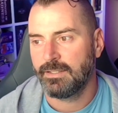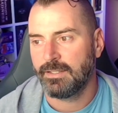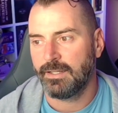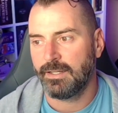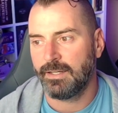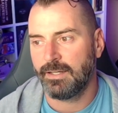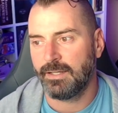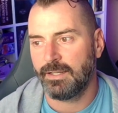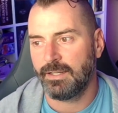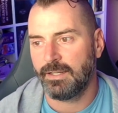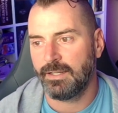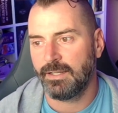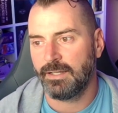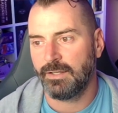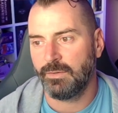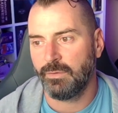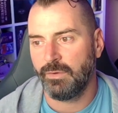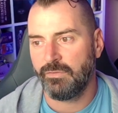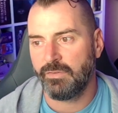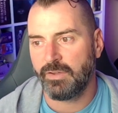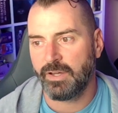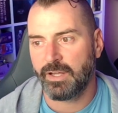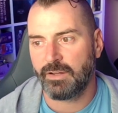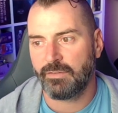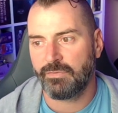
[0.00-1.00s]

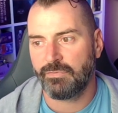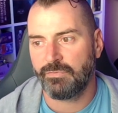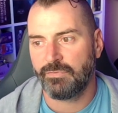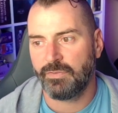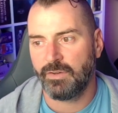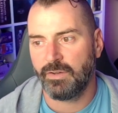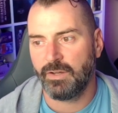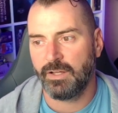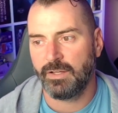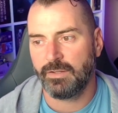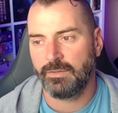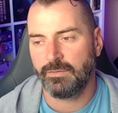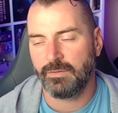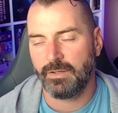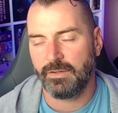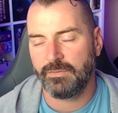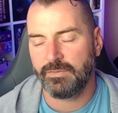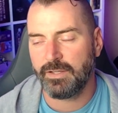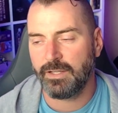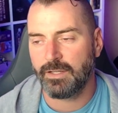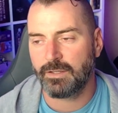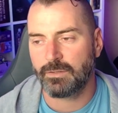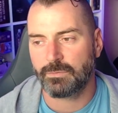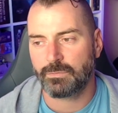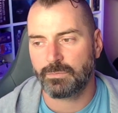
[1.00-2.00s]
I've got
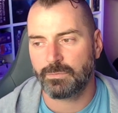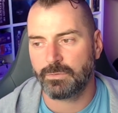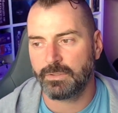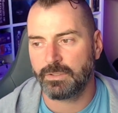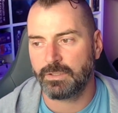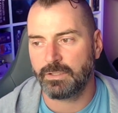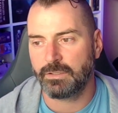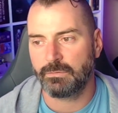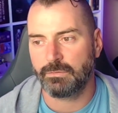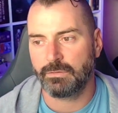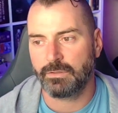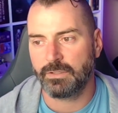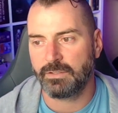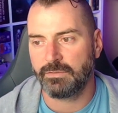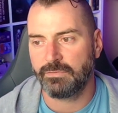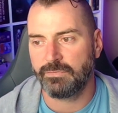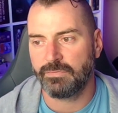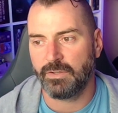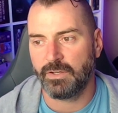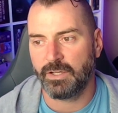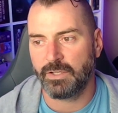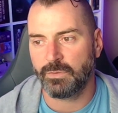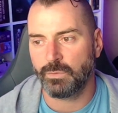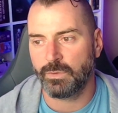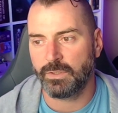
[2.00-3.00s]
a really, really
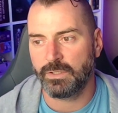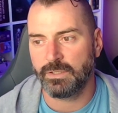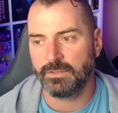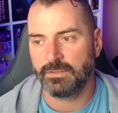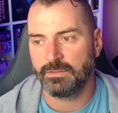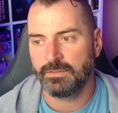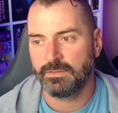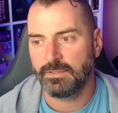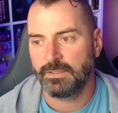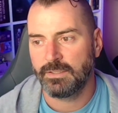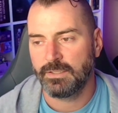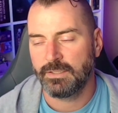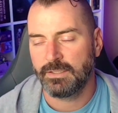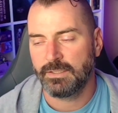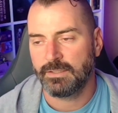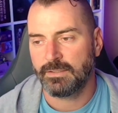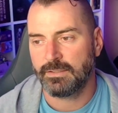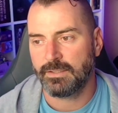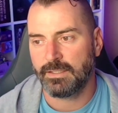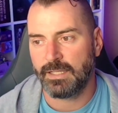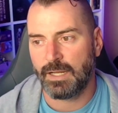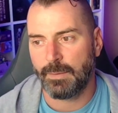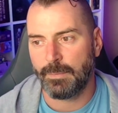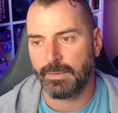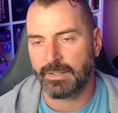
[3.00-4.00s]
fun one
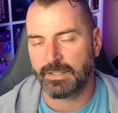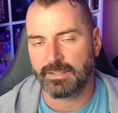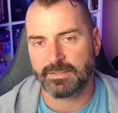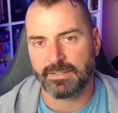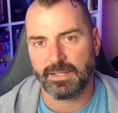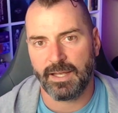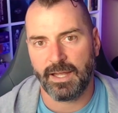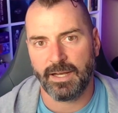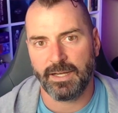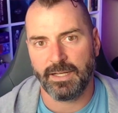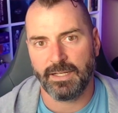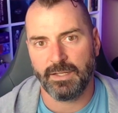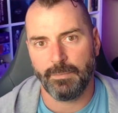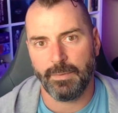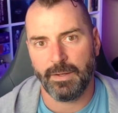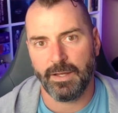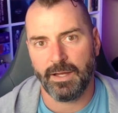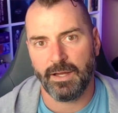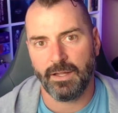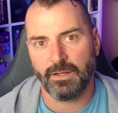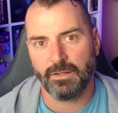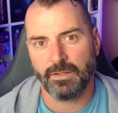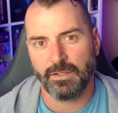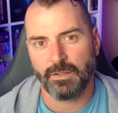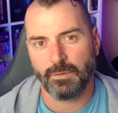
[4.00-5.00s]
that I'm excited
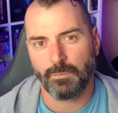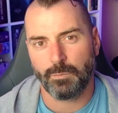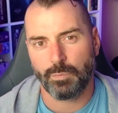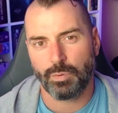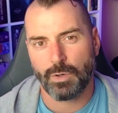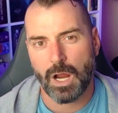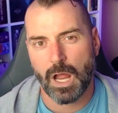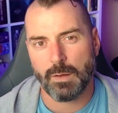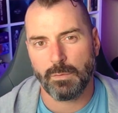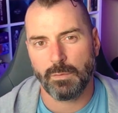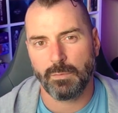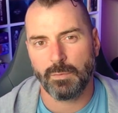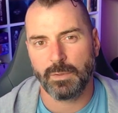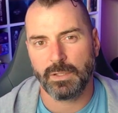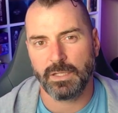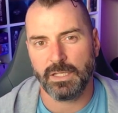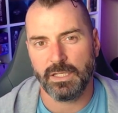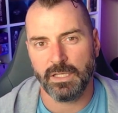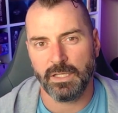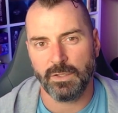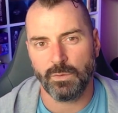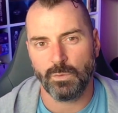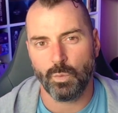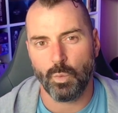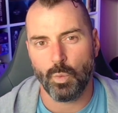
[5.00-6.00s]
about. It'll probably
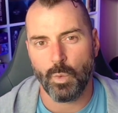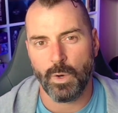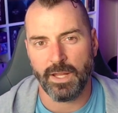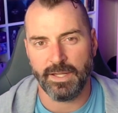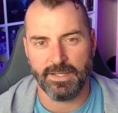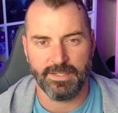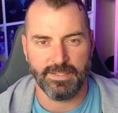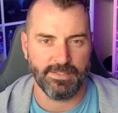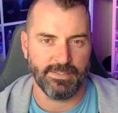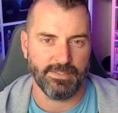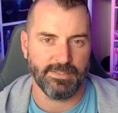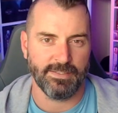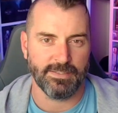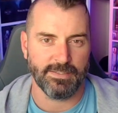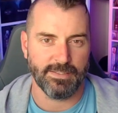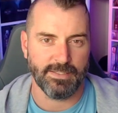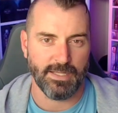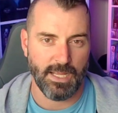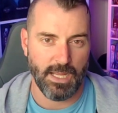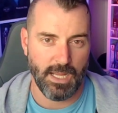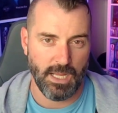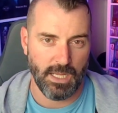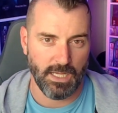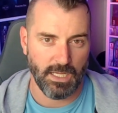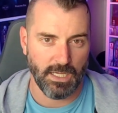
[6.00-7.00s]
hit
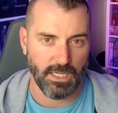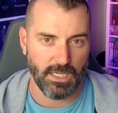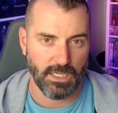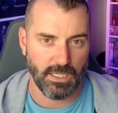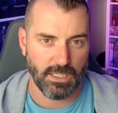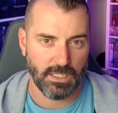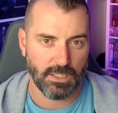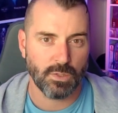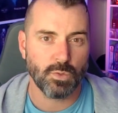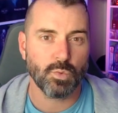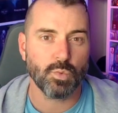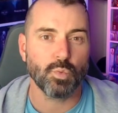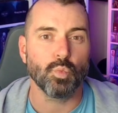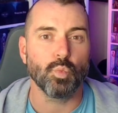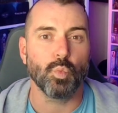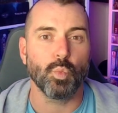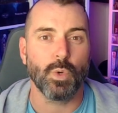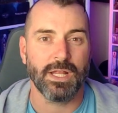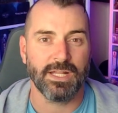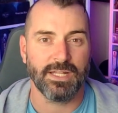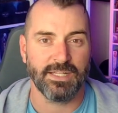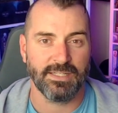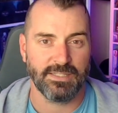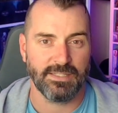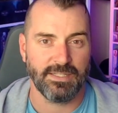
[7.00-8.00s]
Wednesday
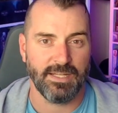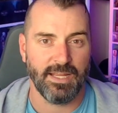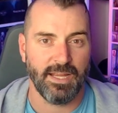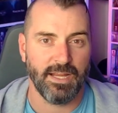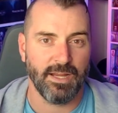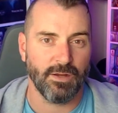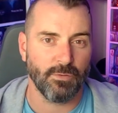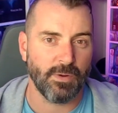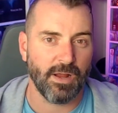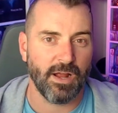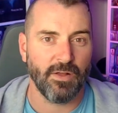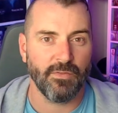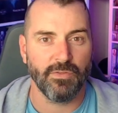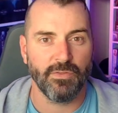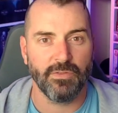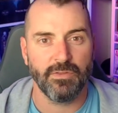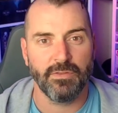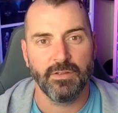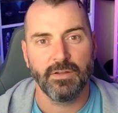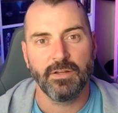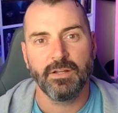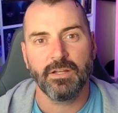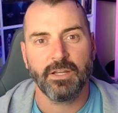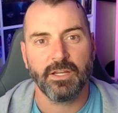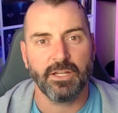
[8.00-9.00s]
around,
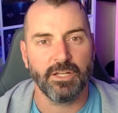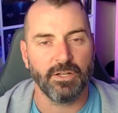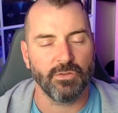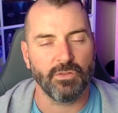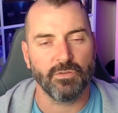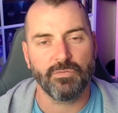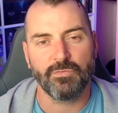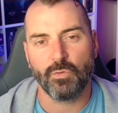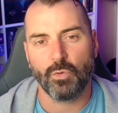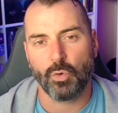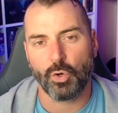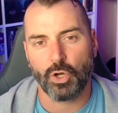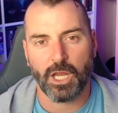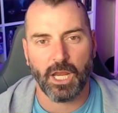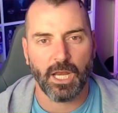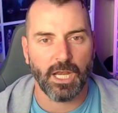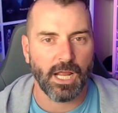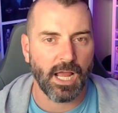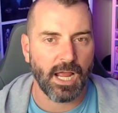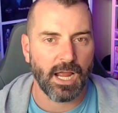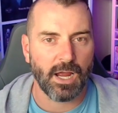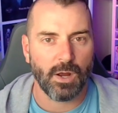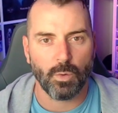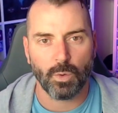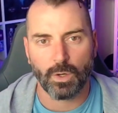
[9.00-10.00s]
the 48
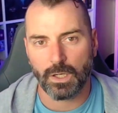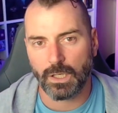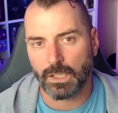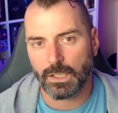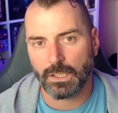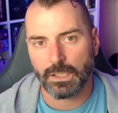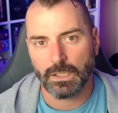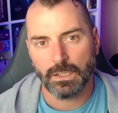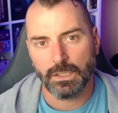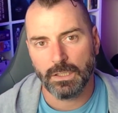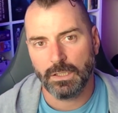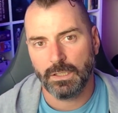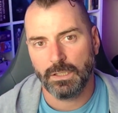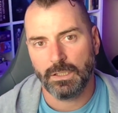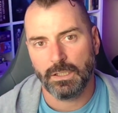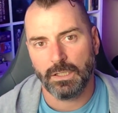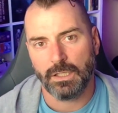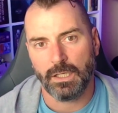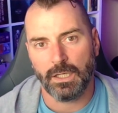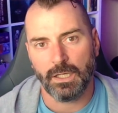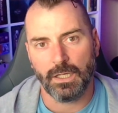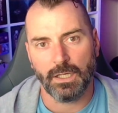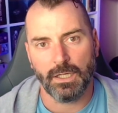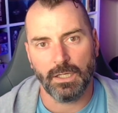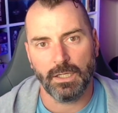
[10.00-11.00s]
hour,
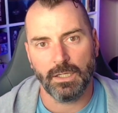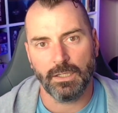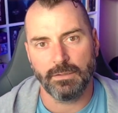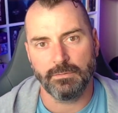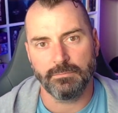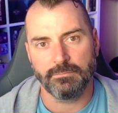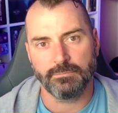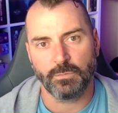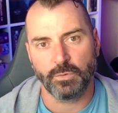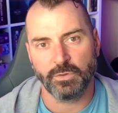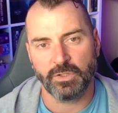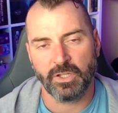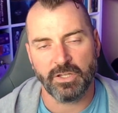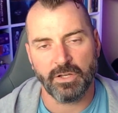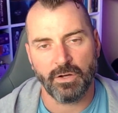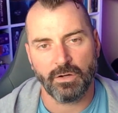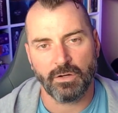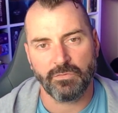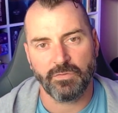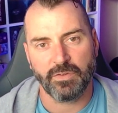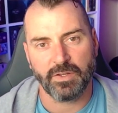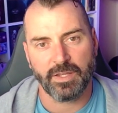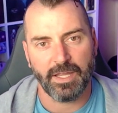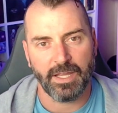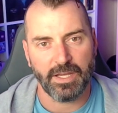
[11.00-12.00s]
when the
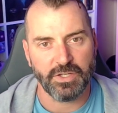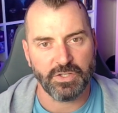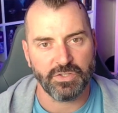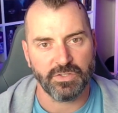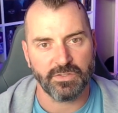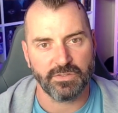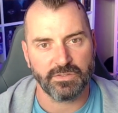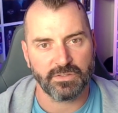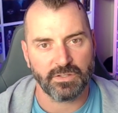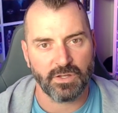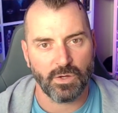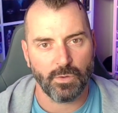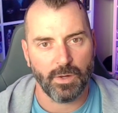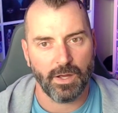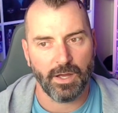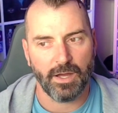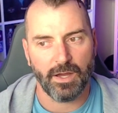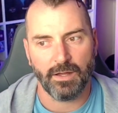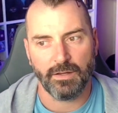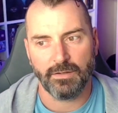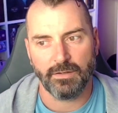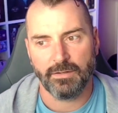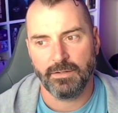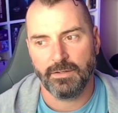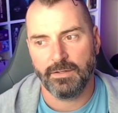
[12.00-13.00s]
notifications go
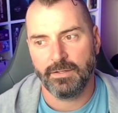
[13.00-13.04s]
out.